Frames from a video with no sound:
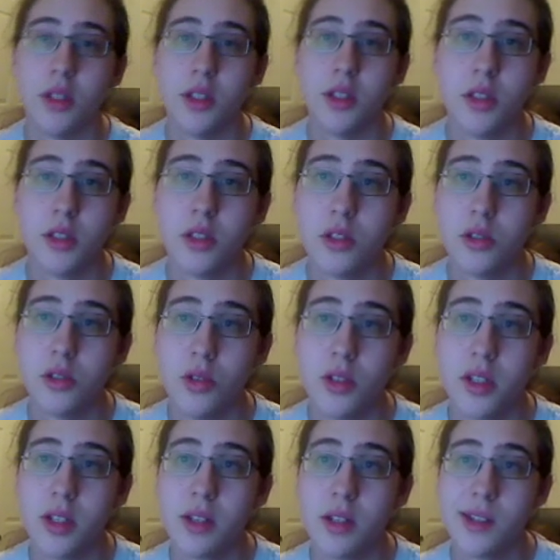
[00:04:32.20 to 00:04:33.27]
is
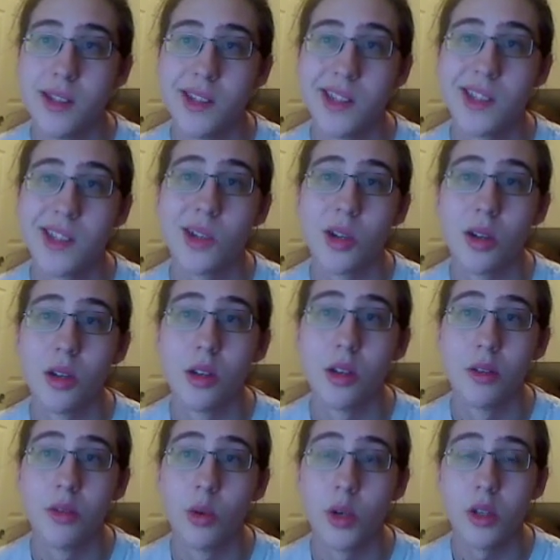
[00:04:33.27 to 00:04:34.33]
using
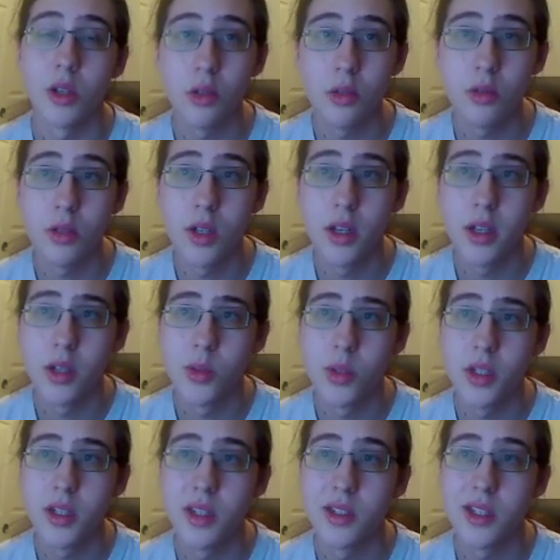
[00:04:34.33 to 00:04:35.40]
syscall 42,
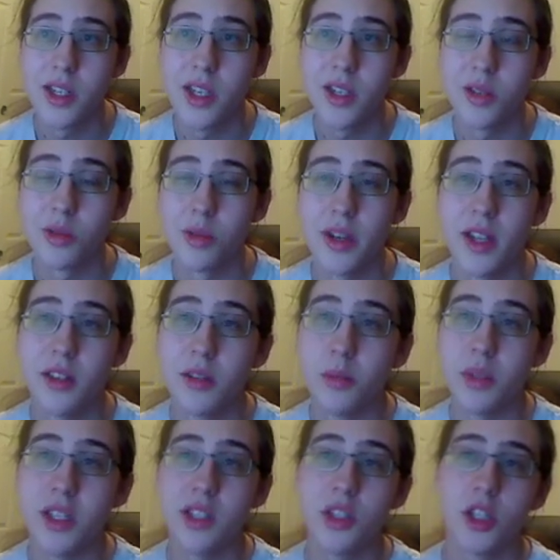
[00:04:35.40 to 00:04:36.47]
which is a
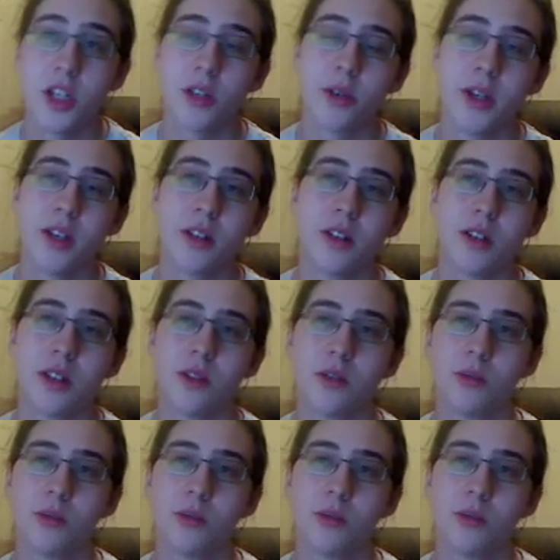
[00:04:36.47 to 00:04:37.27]
random int generator. It's